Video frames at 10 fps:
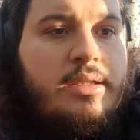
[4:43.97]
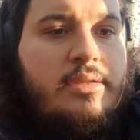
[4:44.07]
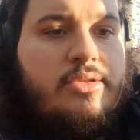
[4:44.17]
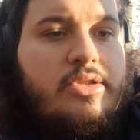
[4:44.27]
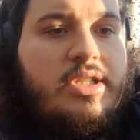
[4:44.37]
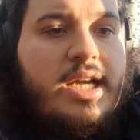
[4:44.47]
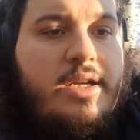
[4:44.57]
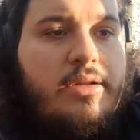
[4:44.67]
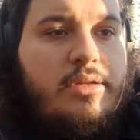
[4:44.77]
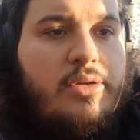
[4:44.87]

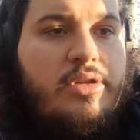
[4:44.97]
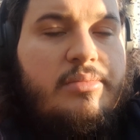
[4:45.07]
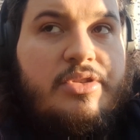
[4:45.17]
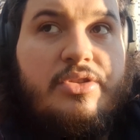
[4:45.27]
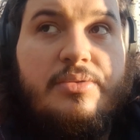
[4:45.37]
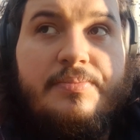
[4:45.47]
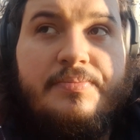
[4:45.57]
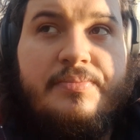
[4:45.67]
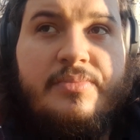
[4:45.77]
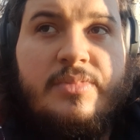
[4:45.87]
societal norms,
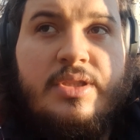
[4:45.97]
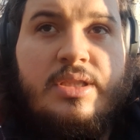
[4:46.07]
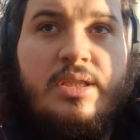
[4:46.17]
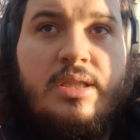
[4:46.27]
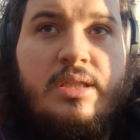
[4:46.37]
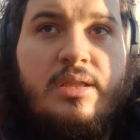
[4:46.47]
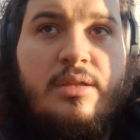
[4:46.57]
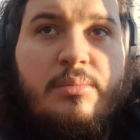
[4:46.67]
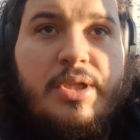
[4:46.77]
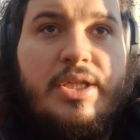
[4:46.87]

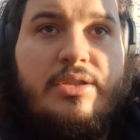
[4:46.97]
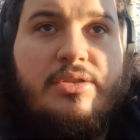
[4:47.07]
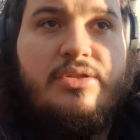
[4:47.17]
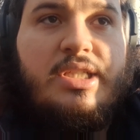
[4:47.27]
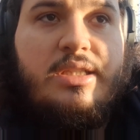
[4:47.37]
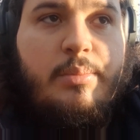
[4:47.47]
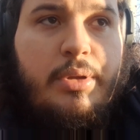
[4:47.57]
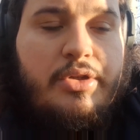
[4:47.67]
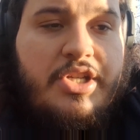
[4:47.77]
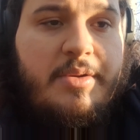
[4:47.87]
because you see the
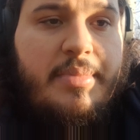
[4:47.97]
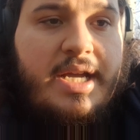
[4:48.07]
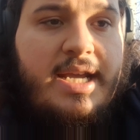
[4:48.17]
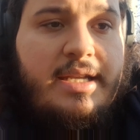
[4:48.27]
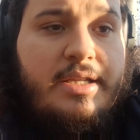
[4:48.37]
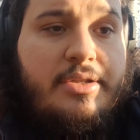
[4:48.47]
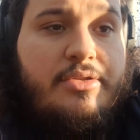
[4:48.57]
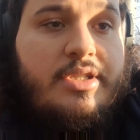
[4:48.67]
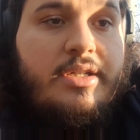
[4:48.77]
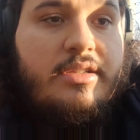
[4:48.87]
bullshit behind it, you
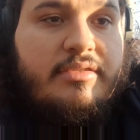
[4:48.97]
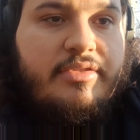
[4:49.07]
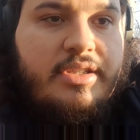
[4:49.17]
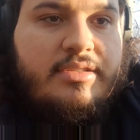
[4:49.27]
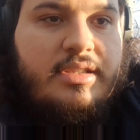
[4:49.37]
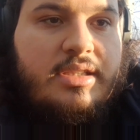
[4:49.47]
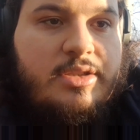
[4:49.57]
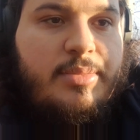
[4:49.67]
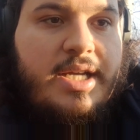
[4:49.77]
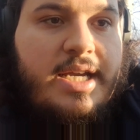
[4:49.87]
see all the falsities
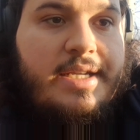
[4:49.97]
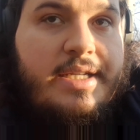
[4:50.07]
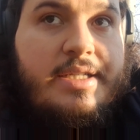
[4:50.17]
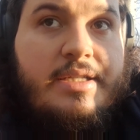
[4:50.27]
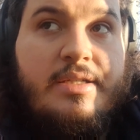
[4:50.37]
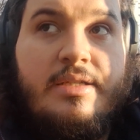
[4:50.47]
behind it.